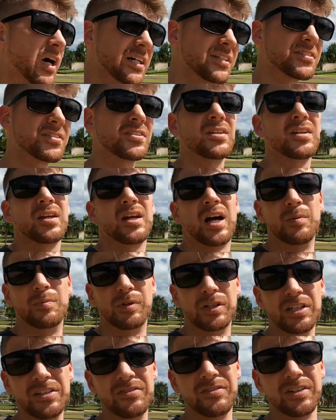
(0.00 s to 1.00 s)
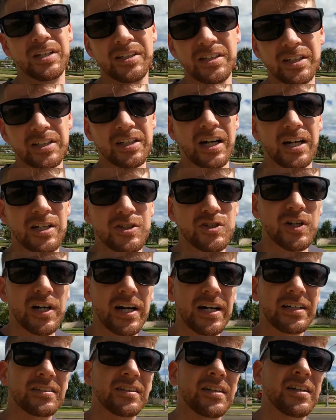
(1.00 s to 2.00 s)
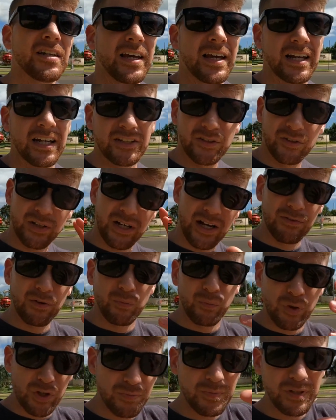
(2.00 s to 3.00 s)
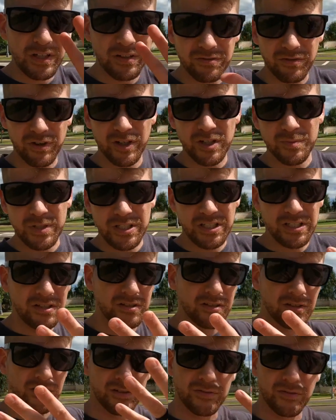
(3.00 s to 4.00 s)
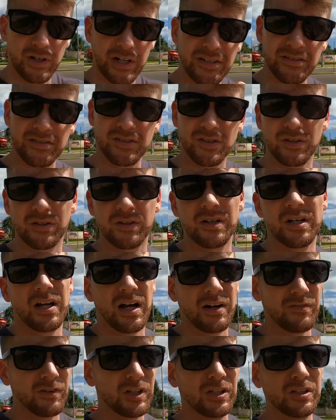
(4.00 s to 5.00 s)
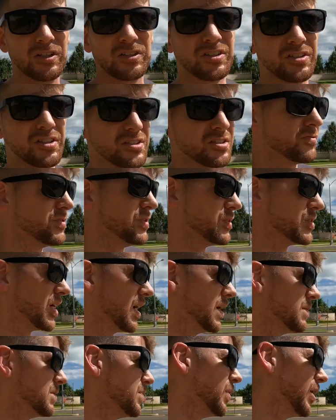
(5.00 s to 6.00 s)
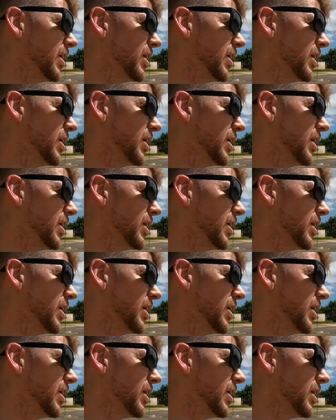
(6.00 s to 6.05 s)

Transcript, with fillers: but I believe in the contract, and I don't have it with me in front of me either, right? So I've only looked at this a few times,